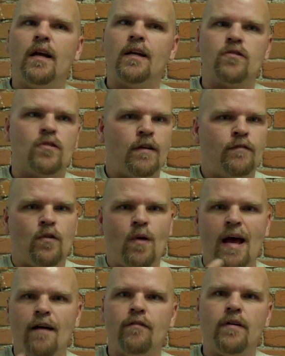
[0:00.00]
It's if you
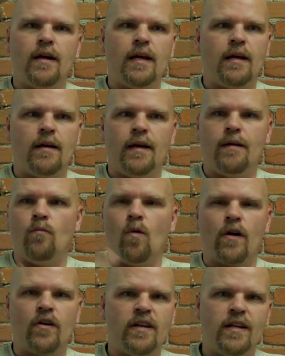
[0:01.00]
have a
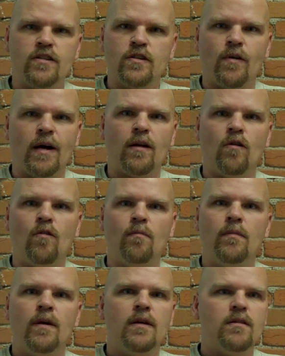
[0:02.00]
water conditioner at
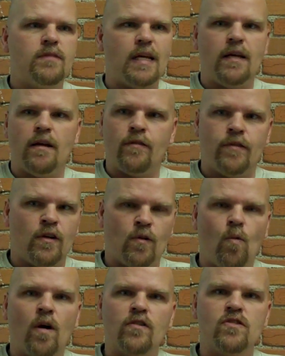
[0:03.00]
home, say a
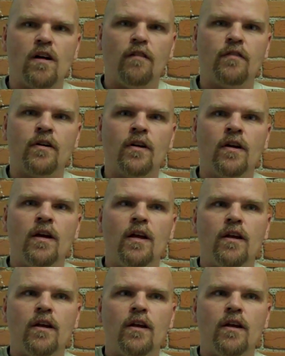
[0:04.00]
water softener,